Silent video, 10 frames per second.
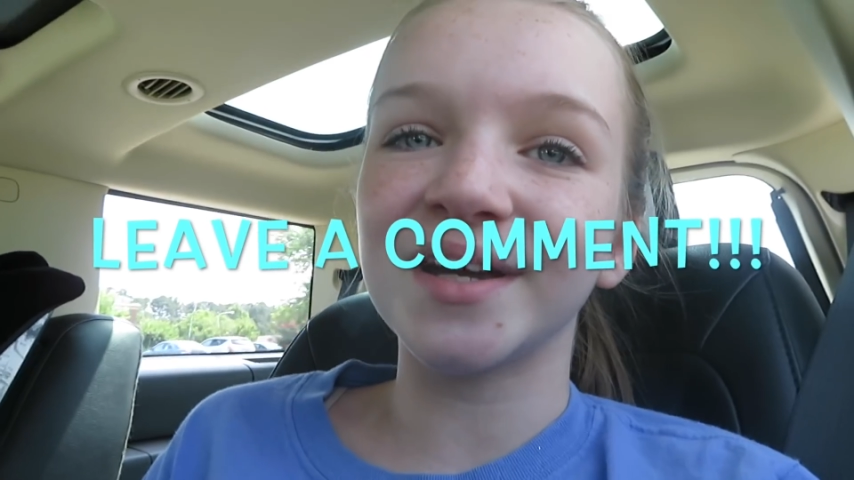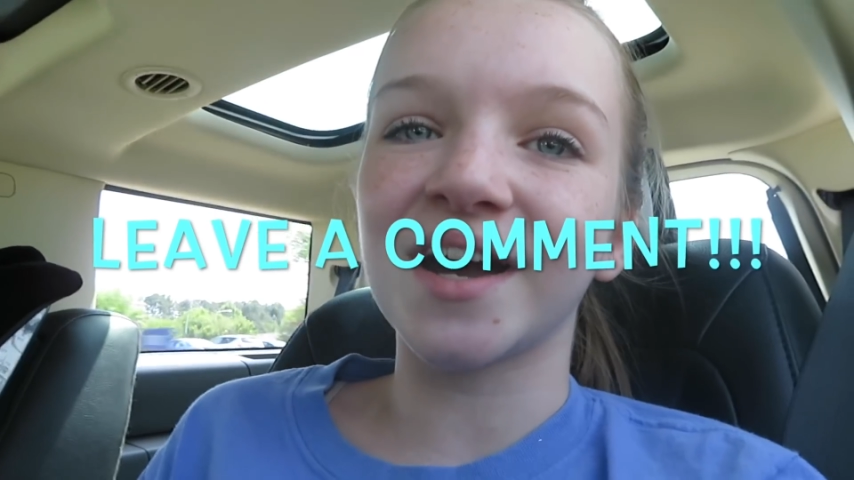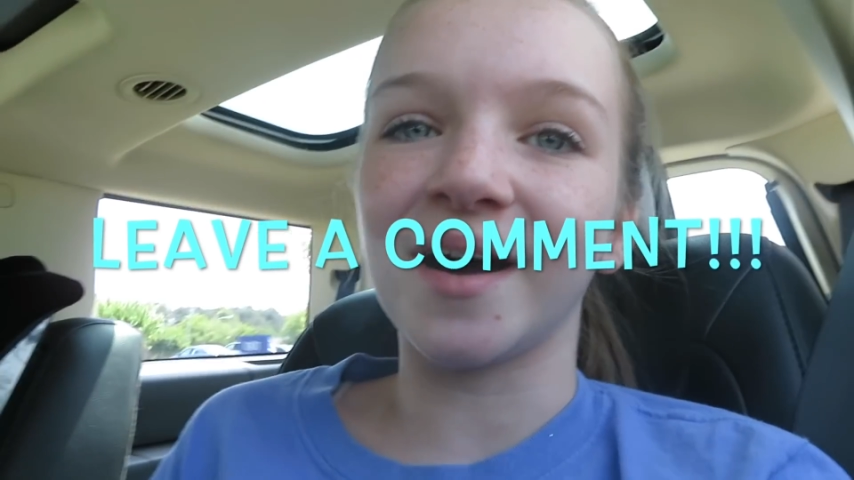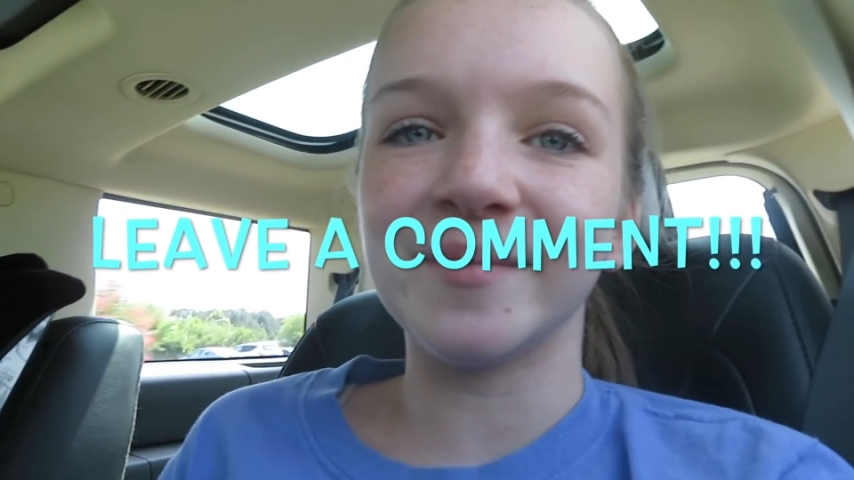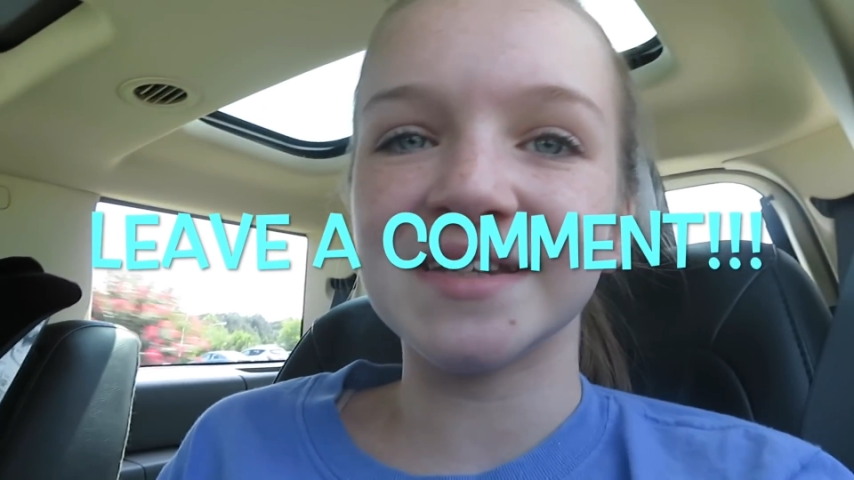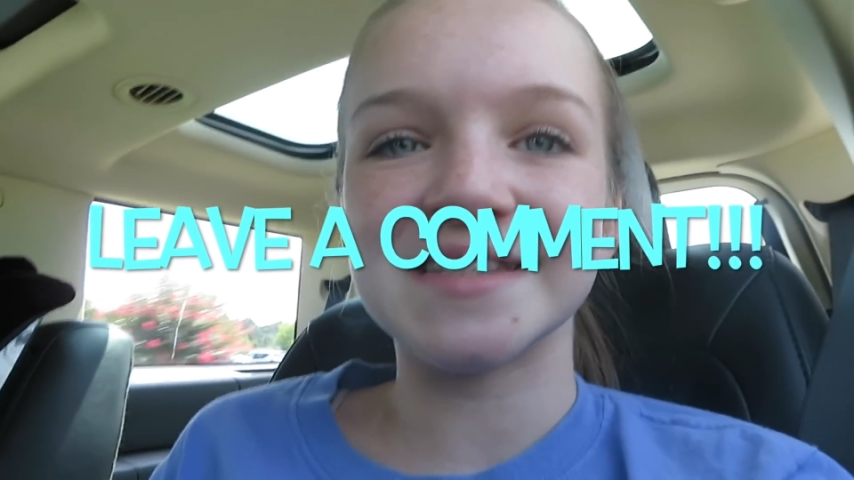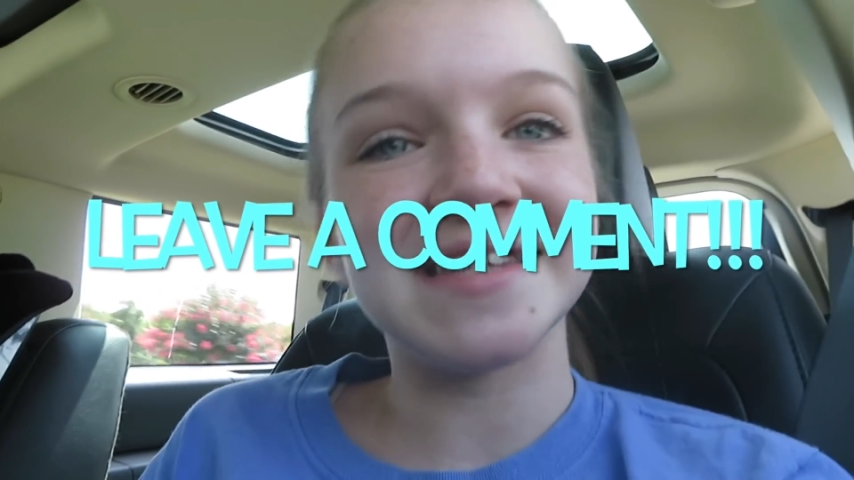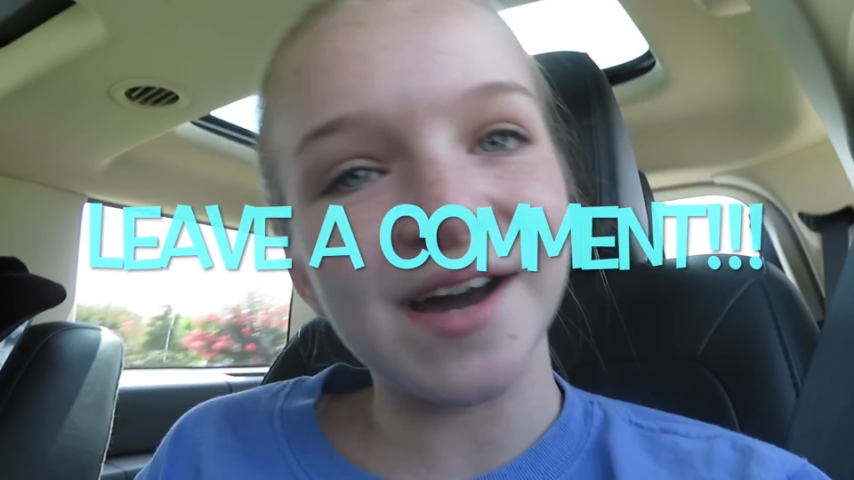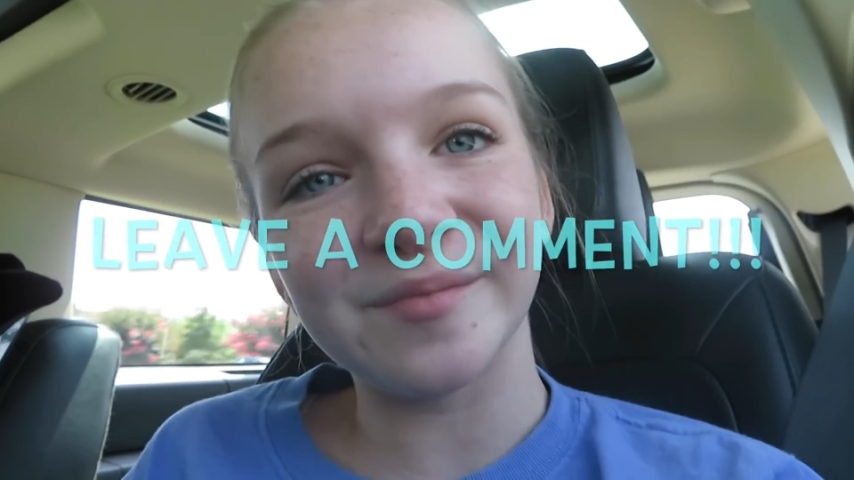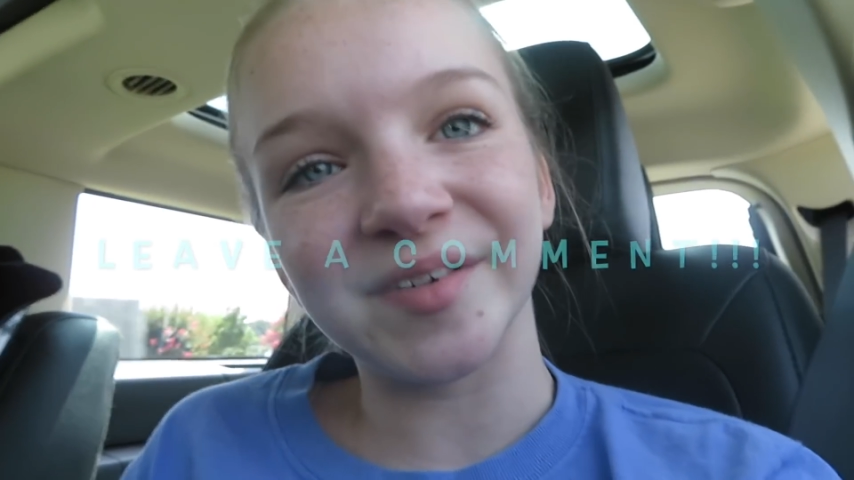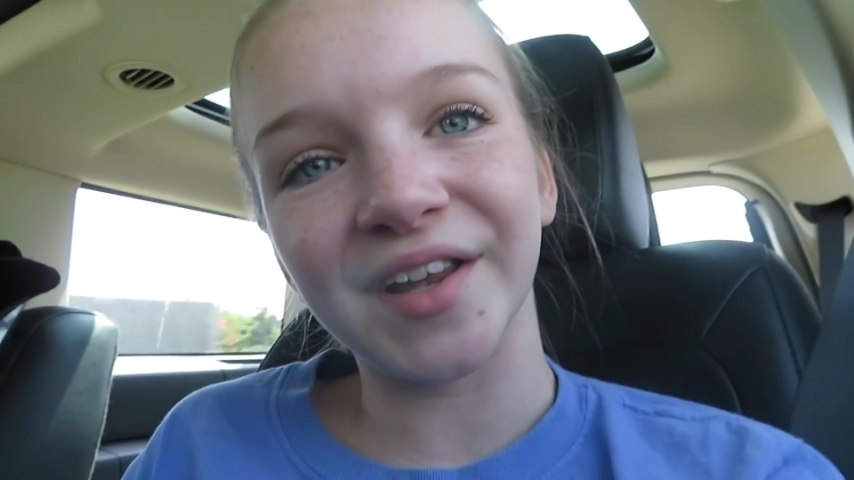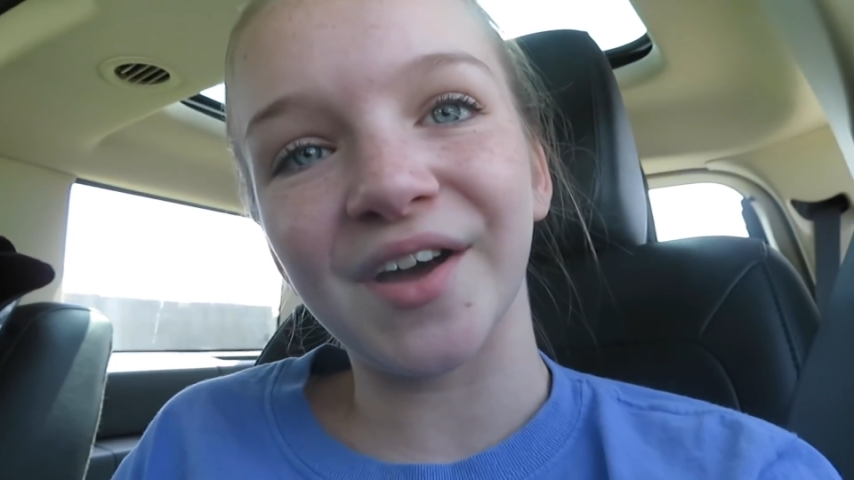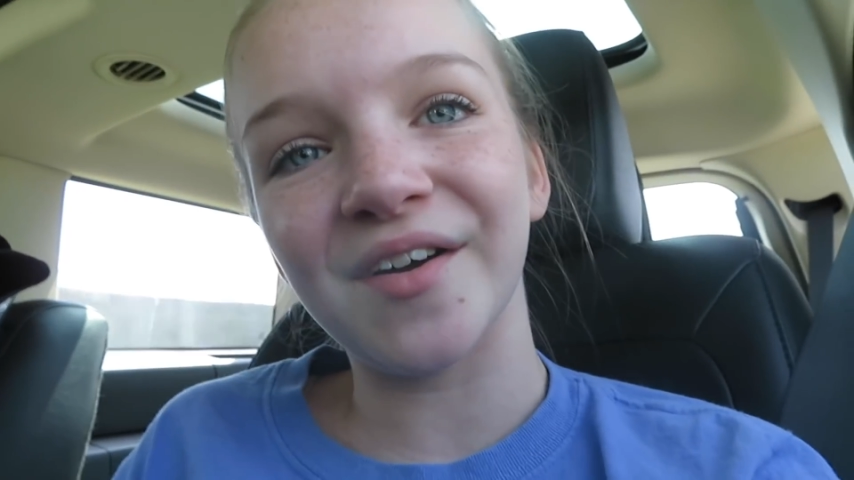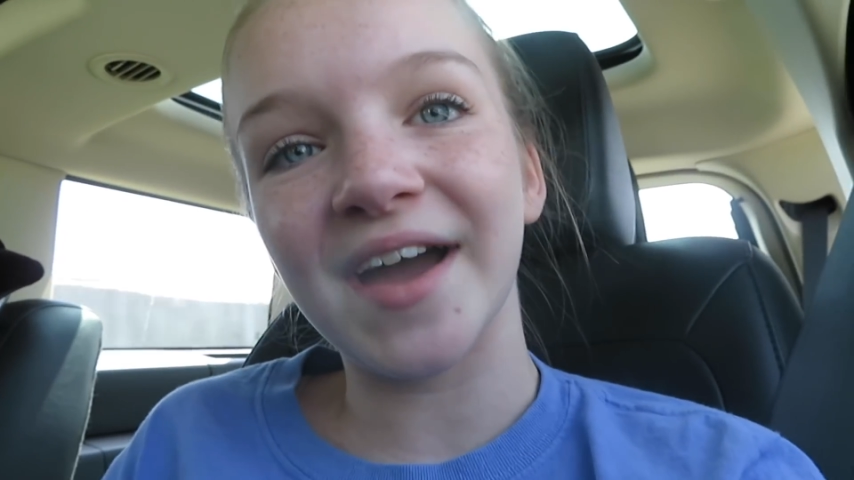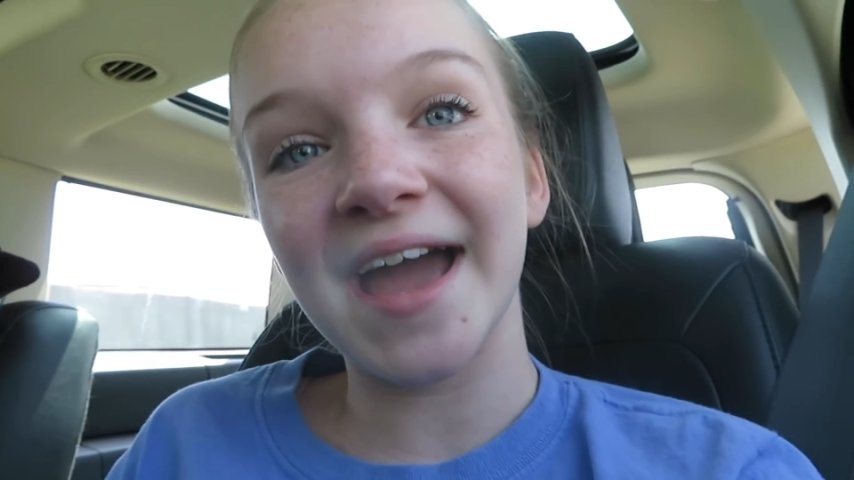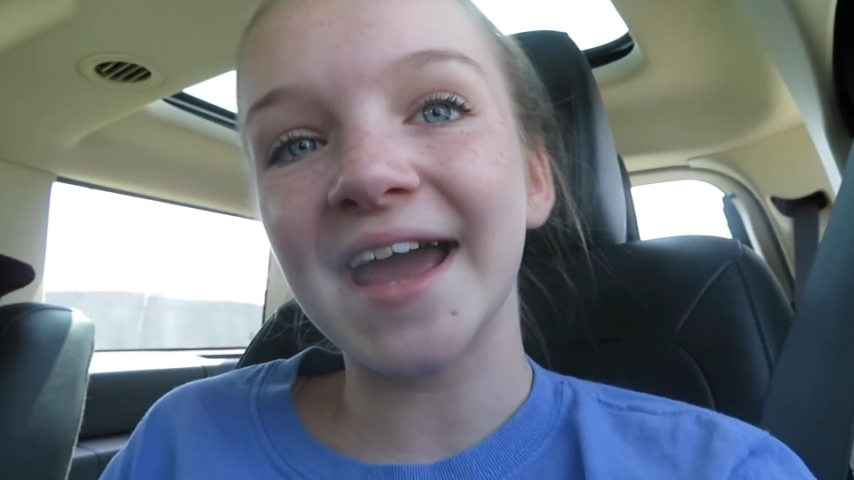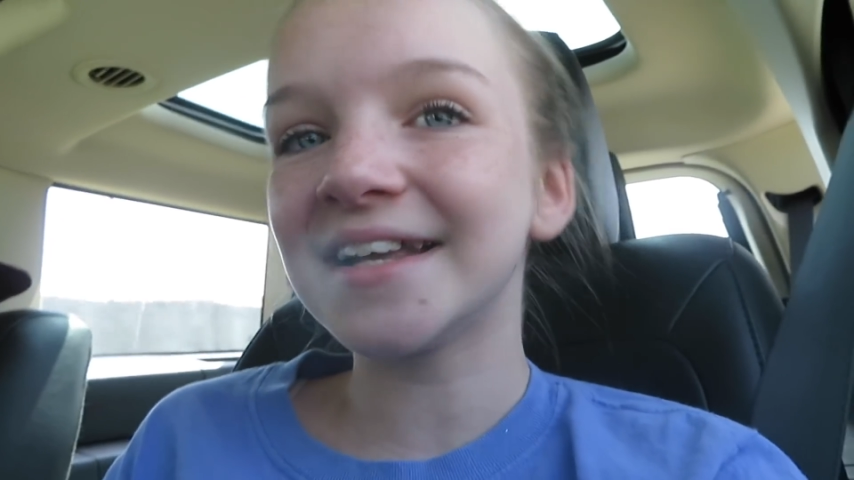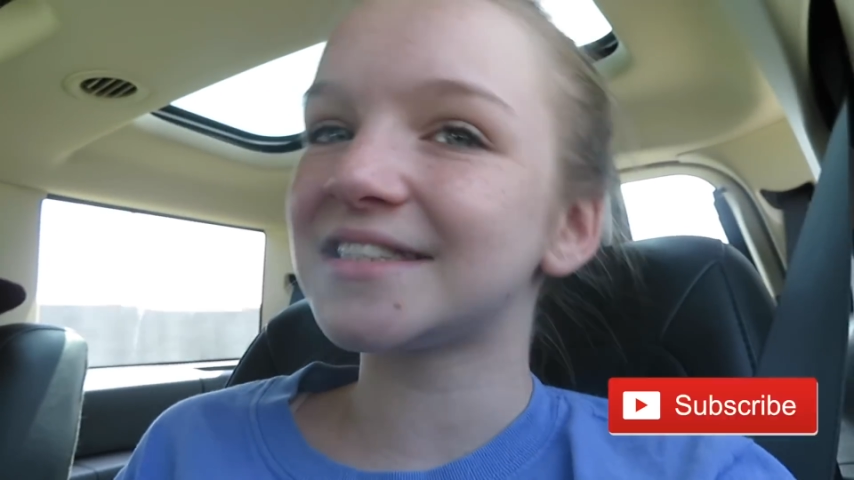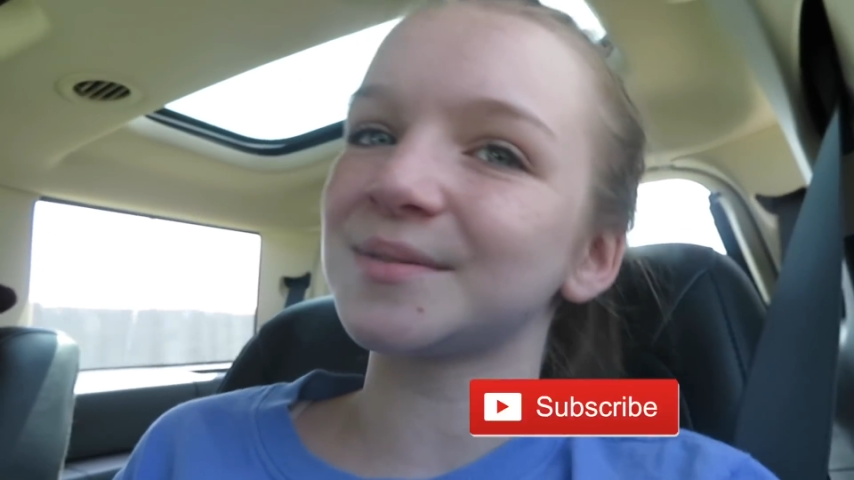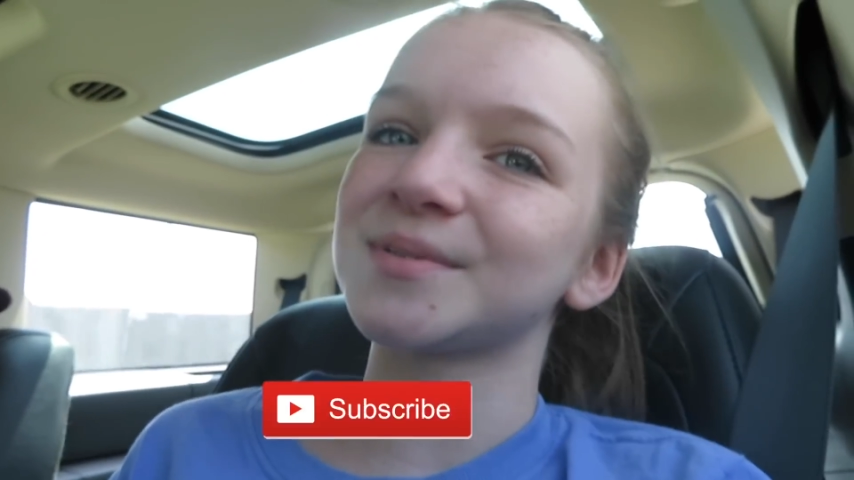me a comment down below
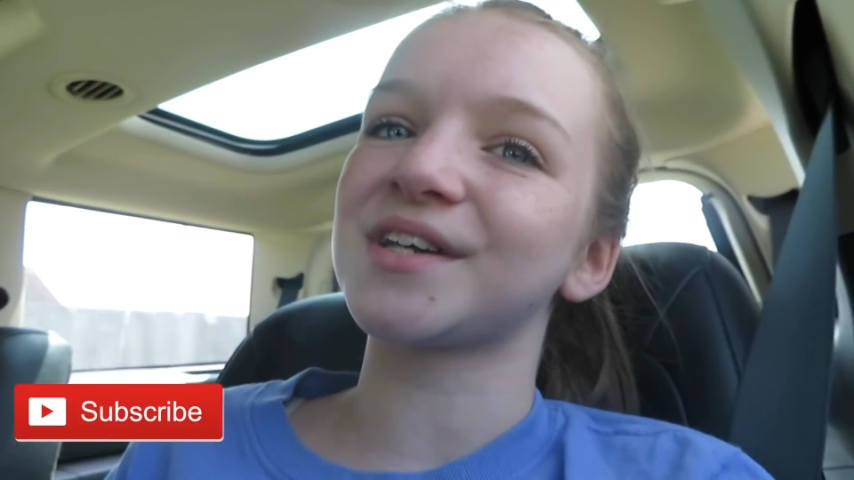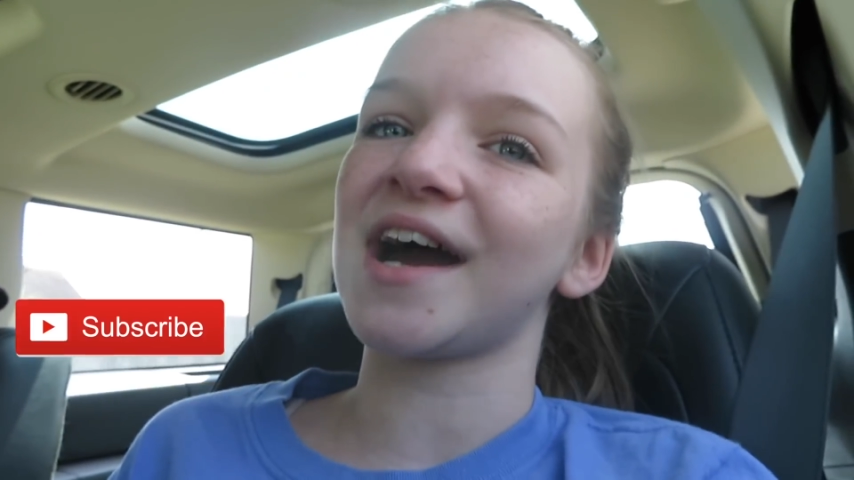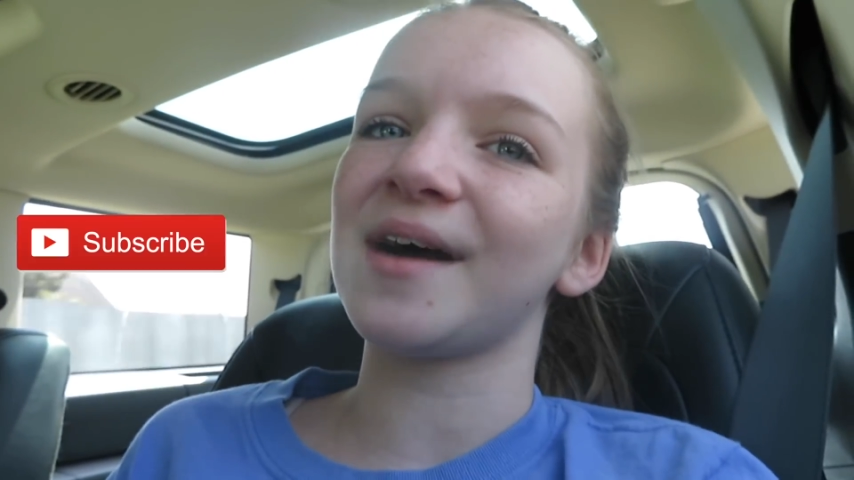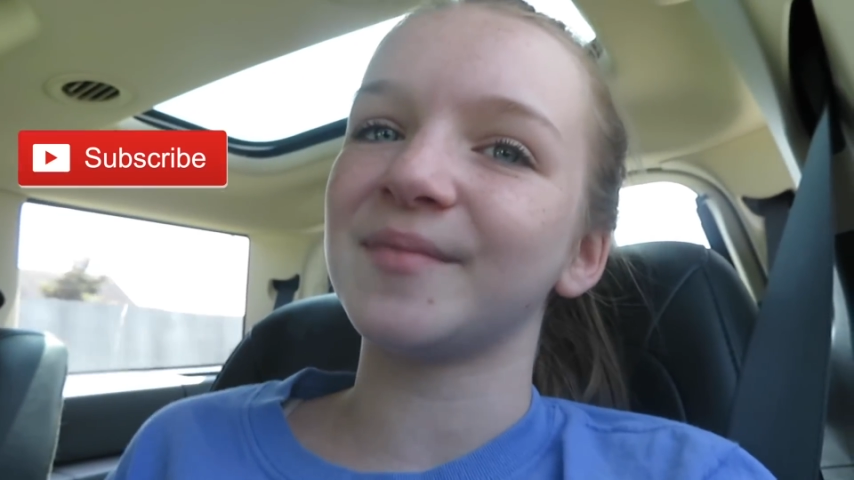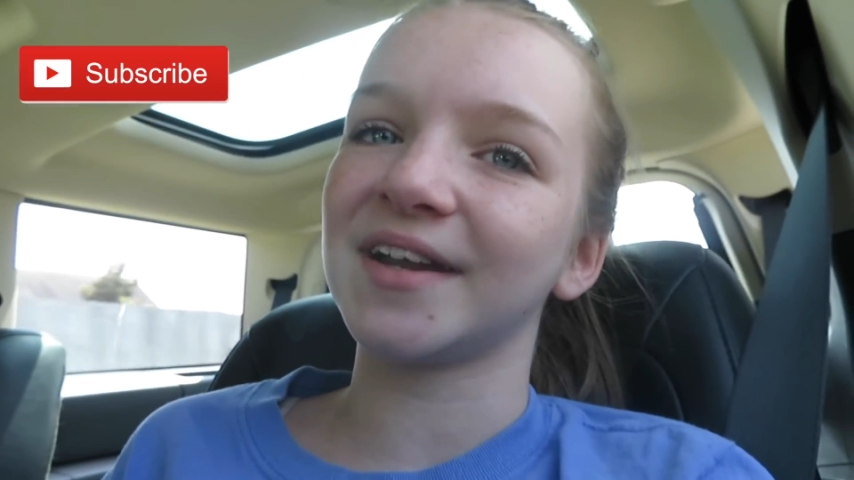and subscribe,